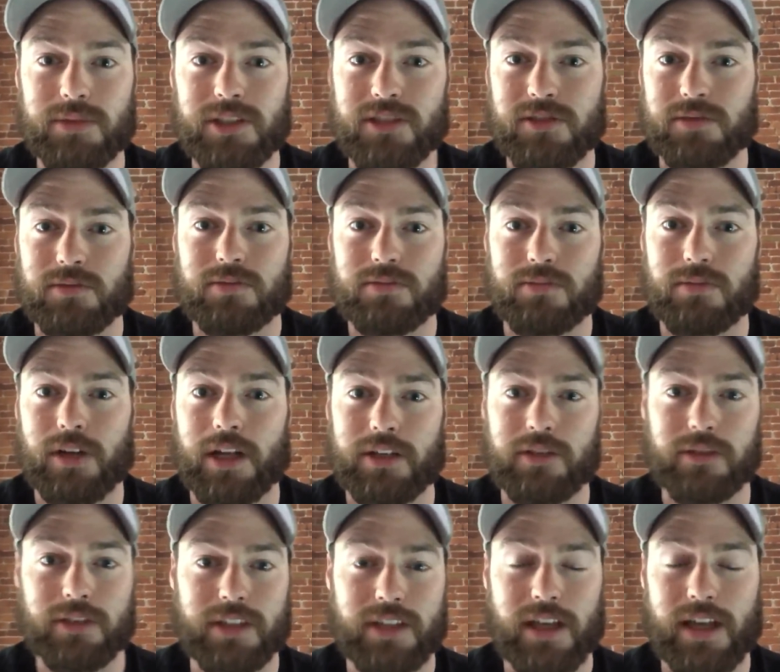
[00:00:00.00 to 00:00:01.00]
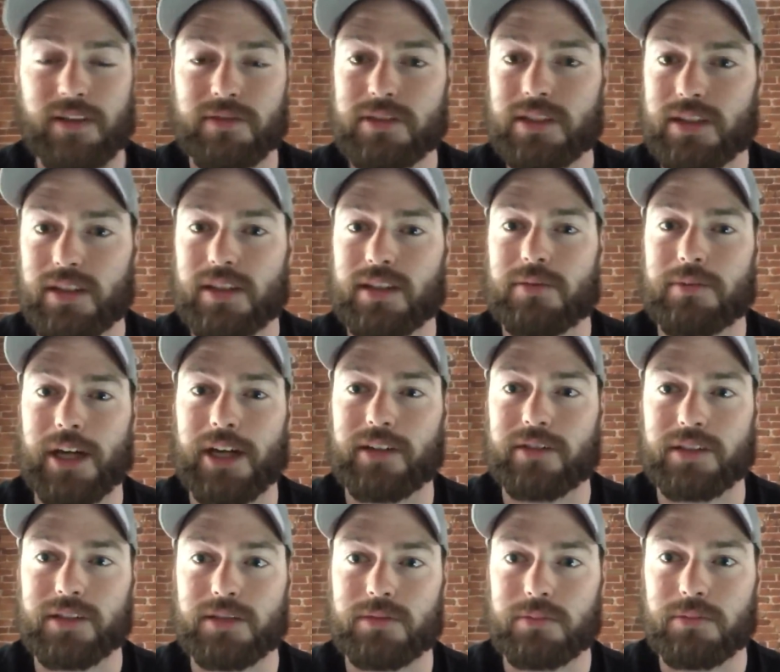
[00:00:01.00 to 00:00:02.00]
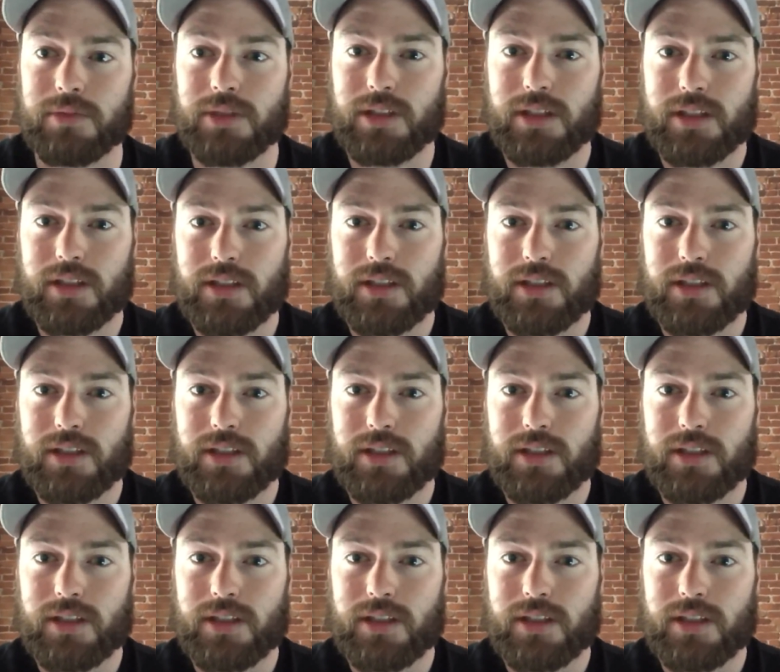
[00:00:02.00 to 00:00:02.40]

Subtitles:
His rhetoric, everything about him,